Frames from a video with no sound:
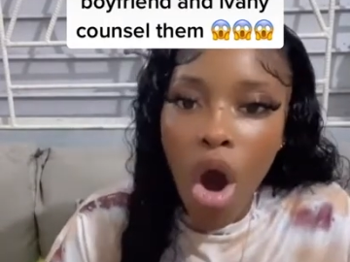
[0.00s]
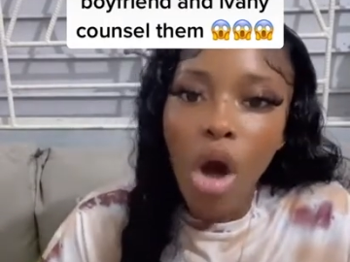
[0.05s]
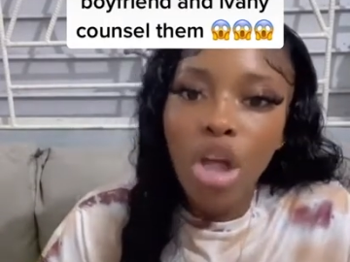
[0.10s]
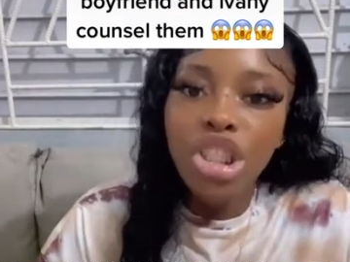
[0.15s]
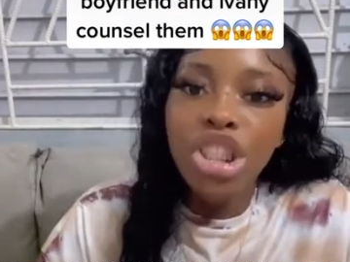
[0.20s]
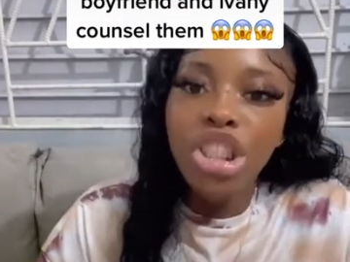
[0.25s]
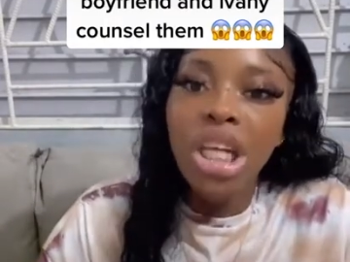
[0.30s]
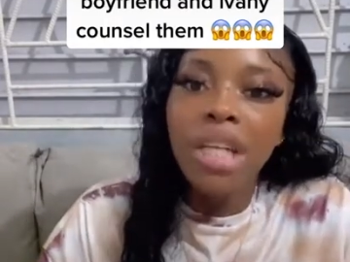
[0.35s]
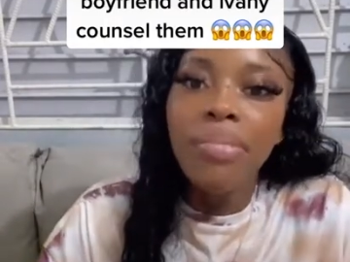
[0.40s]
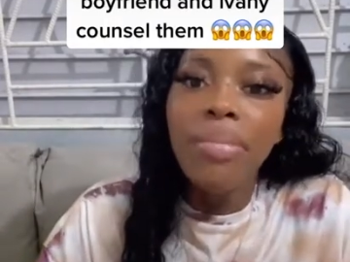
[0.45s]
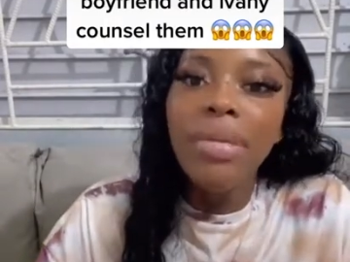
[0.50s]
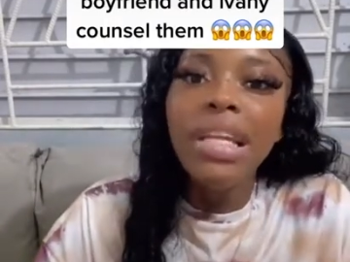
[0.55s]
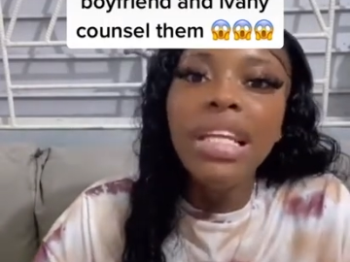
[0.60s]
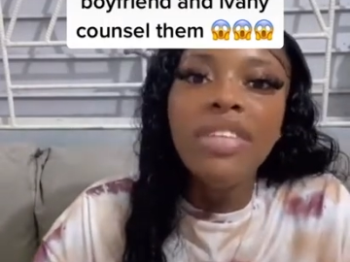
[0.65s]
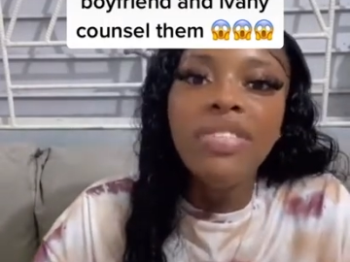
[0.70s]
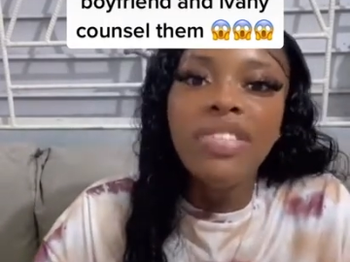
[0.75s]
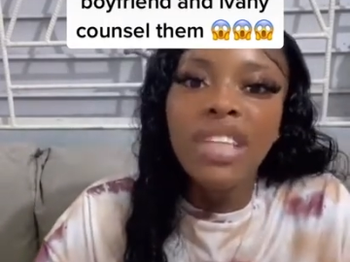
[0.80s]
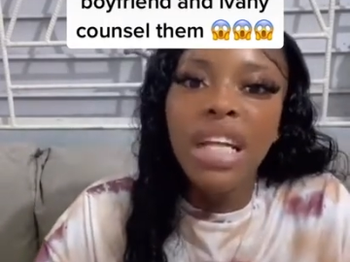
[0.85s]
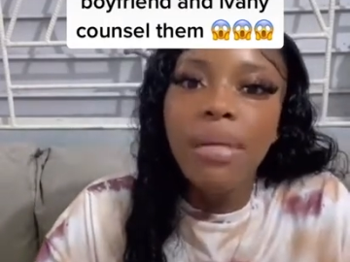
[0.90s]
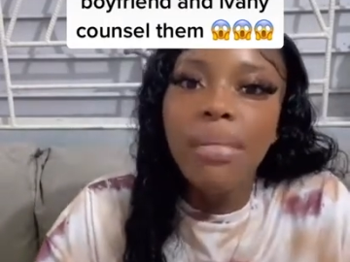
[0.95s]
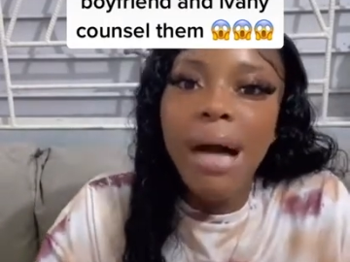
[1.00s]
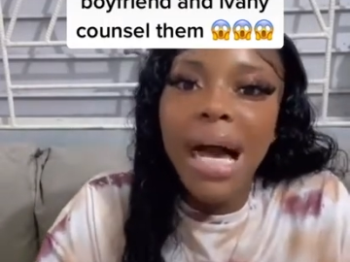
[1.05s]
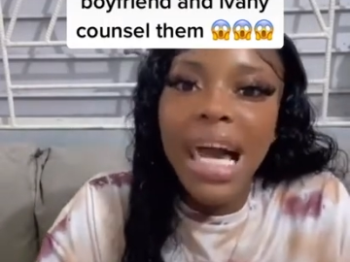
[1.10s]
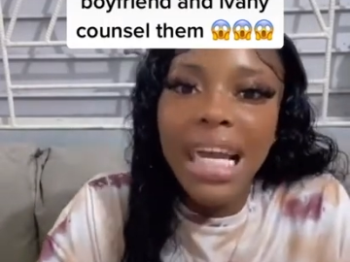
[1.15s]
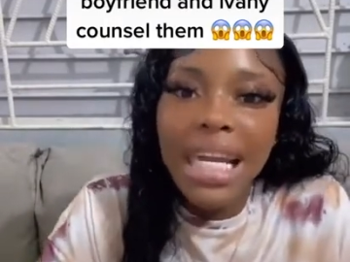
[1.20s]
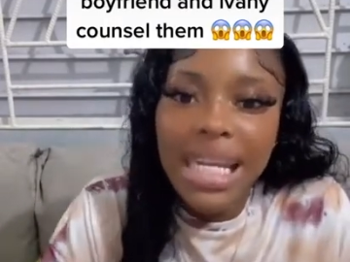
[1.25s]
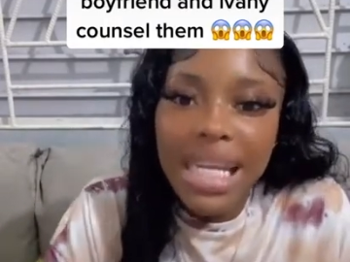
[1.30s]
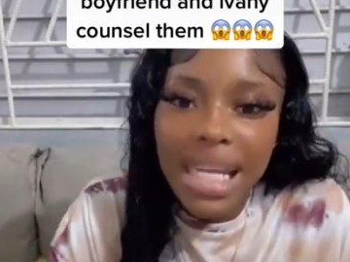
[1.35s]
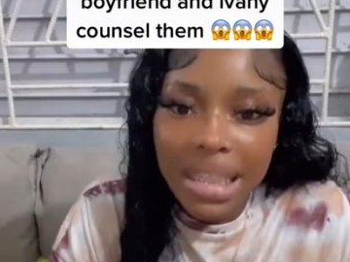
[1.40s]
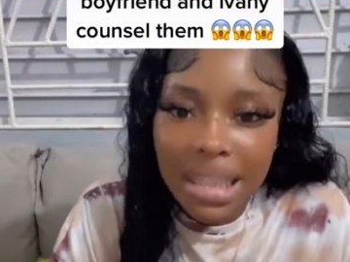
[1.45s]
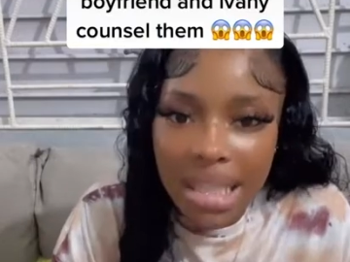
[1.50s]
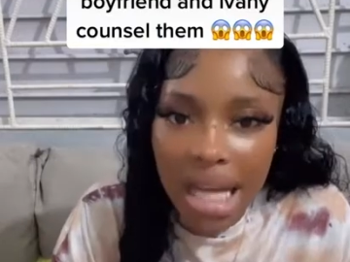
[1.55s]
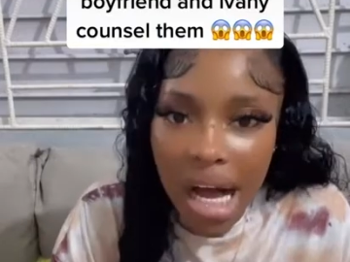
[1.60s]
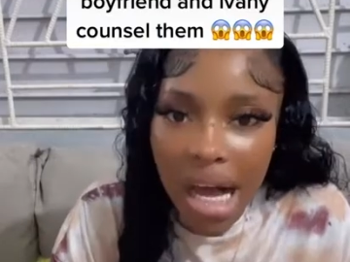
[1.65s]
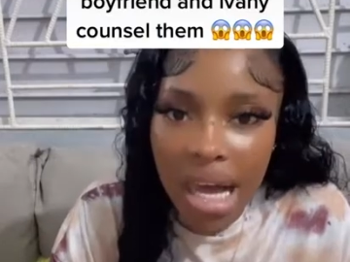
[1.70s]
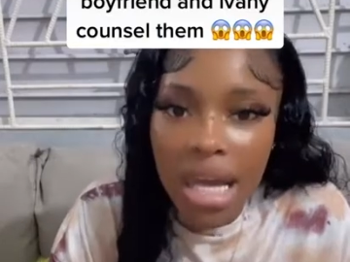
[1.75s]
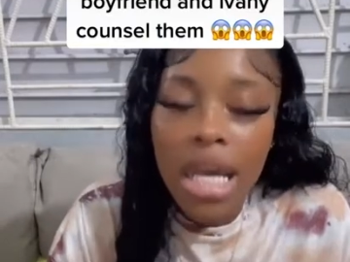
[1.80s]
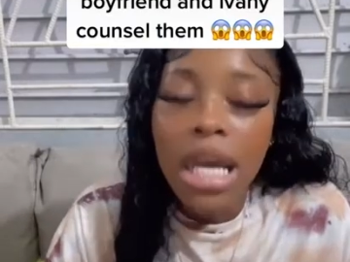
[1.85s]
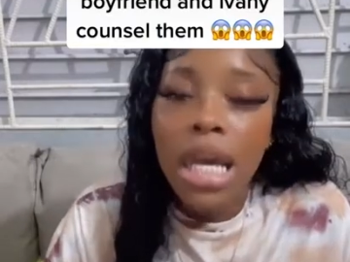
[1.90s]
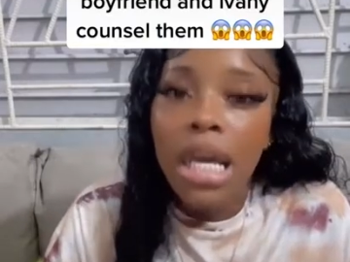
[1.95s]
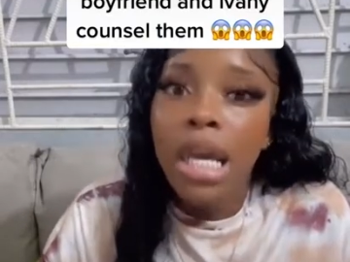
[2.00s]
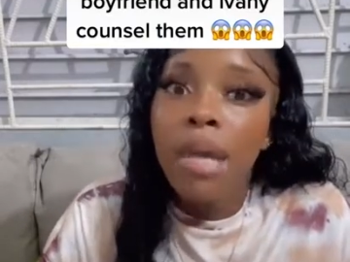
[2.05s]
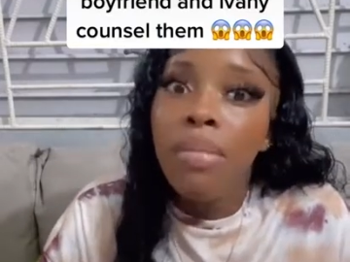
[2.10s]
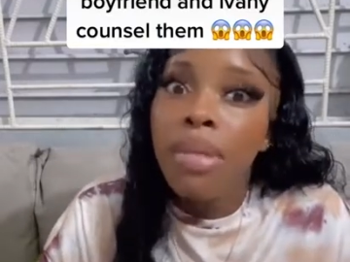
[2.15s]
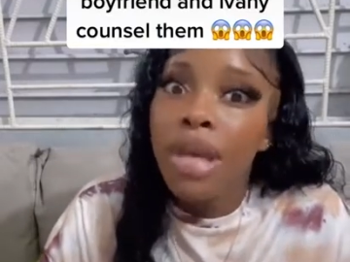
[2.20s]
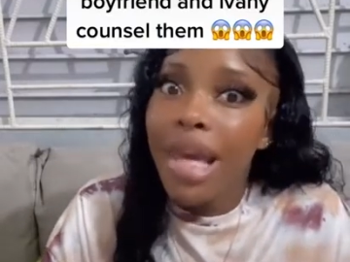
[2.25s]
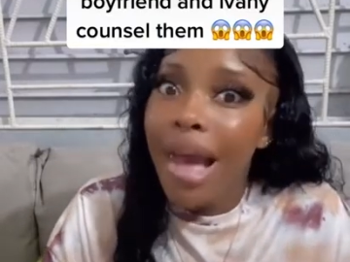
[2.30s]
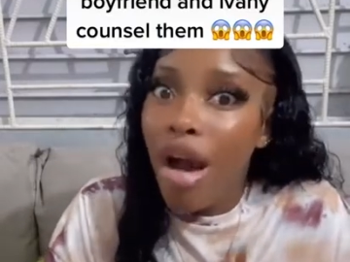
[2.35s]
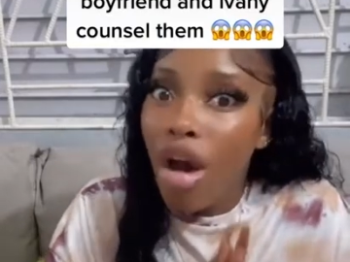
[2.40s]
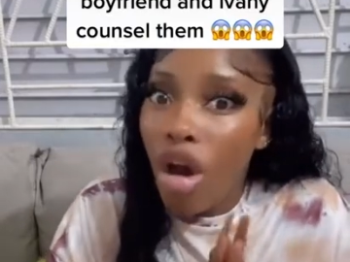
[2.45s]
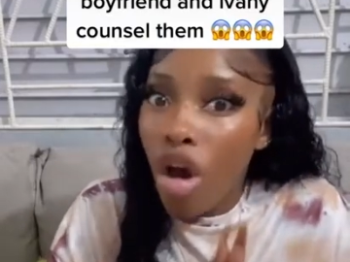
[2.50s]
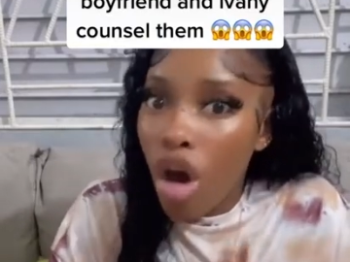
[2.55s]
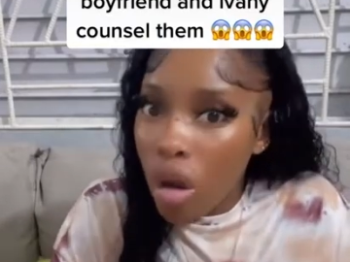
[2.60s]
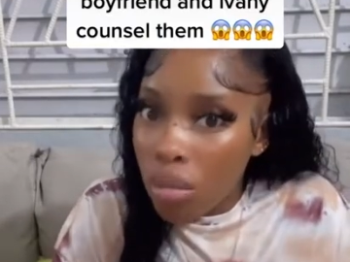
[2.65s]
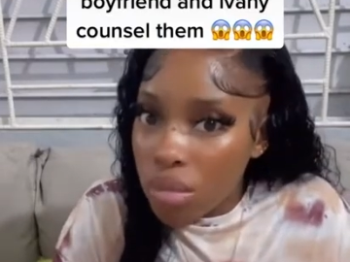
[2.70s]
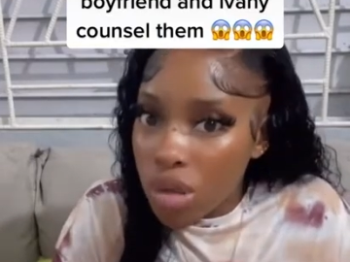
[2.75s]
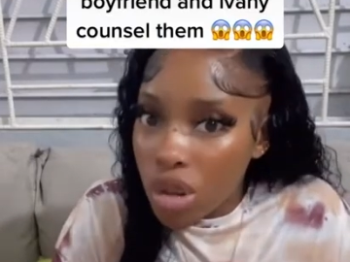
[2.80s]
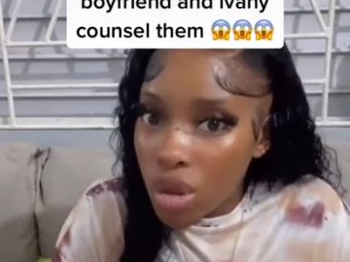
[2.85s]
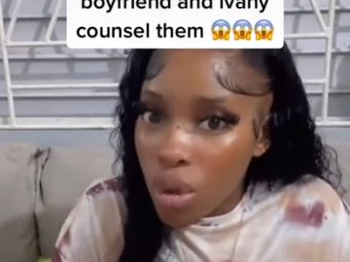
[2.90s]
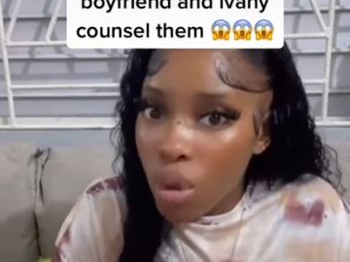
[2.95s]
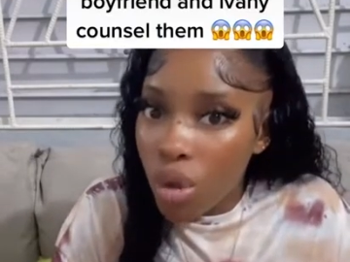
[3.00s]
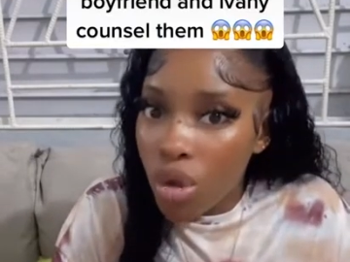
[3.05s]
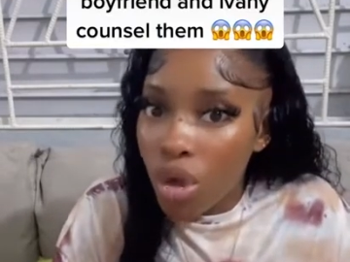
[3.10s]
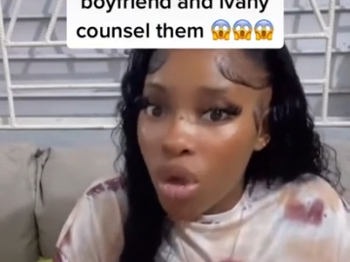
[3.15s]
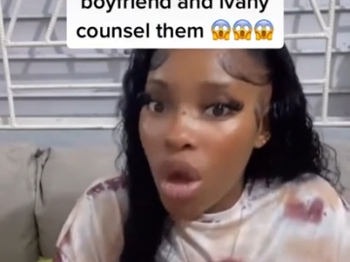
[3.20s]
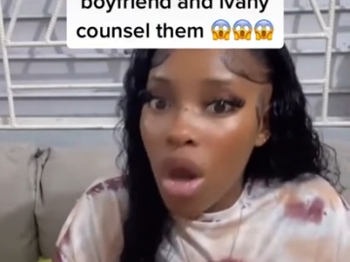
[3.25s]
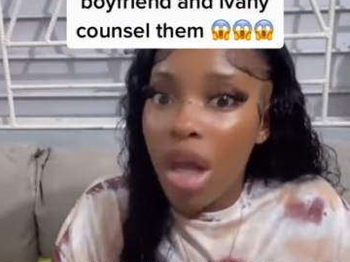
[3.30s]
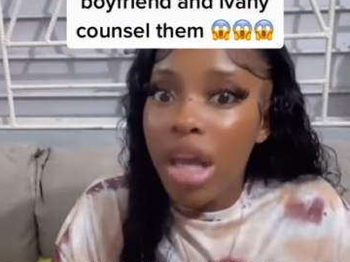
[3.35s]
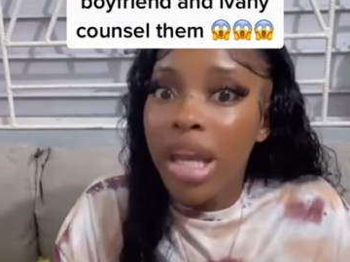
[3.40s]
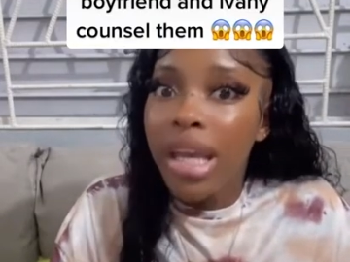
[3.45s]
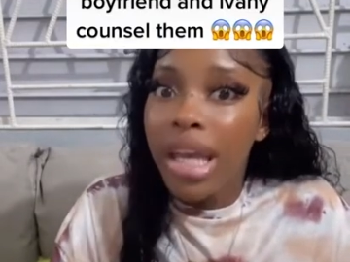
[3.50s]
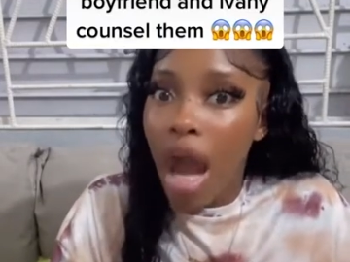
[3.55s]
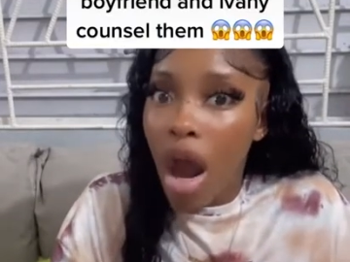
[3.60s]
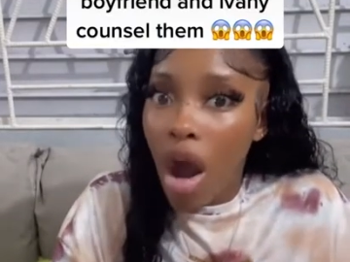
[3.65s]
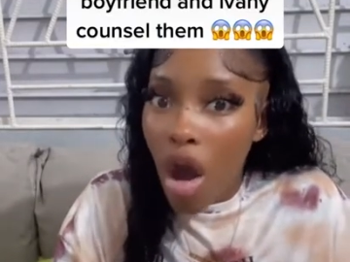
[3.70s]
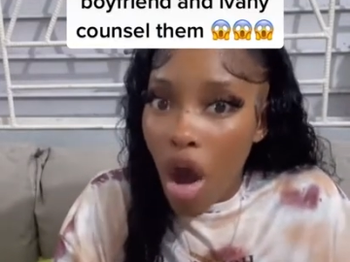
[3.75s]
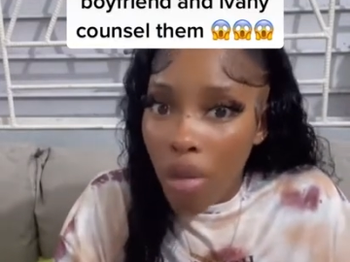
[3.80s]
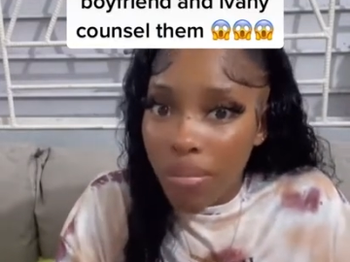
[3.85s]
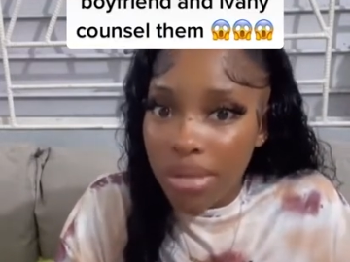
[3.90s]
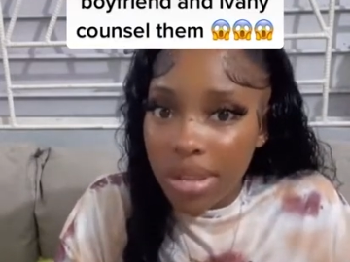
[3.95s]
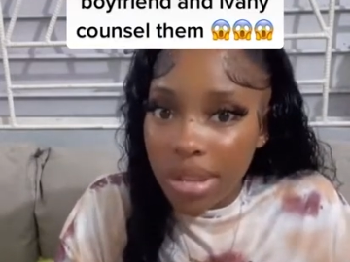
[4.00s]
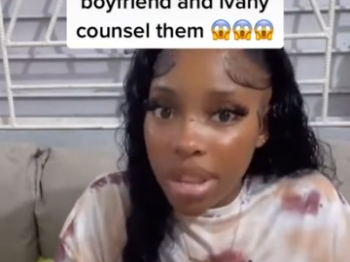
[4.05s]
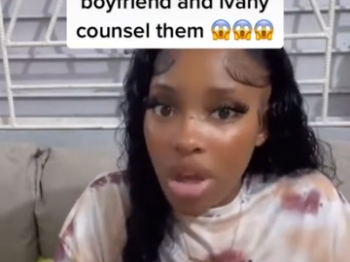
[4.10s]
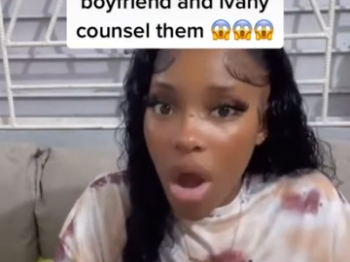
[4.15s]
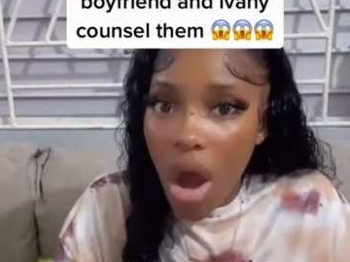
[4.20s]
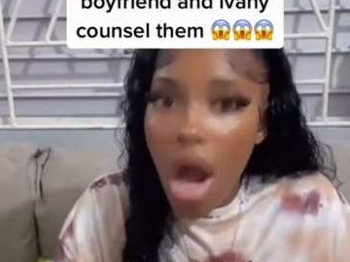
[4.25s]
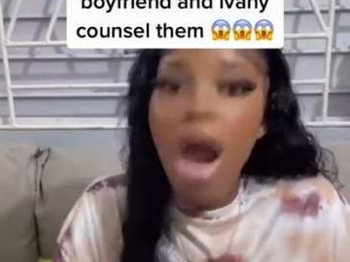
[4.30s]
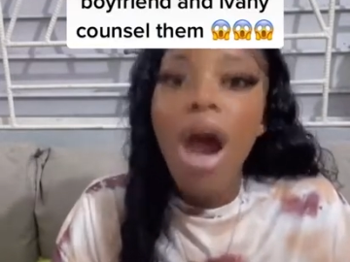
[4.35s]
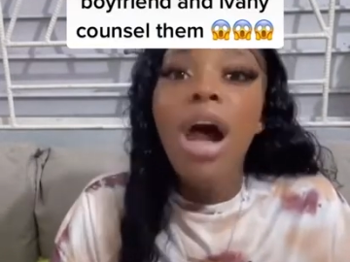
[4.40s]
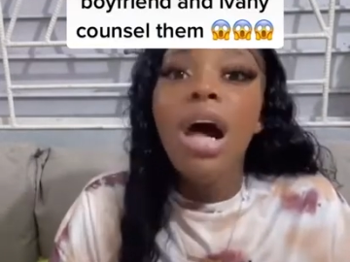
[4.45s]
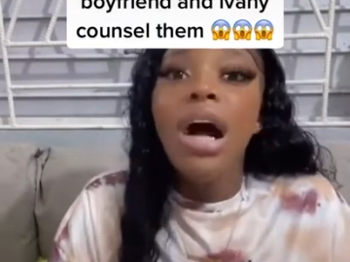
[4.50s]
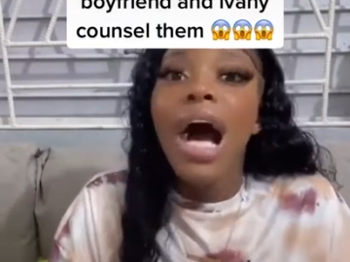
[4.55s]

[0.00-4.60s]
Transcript: ocean believe in a by later, it can come to you, no? It can come to you.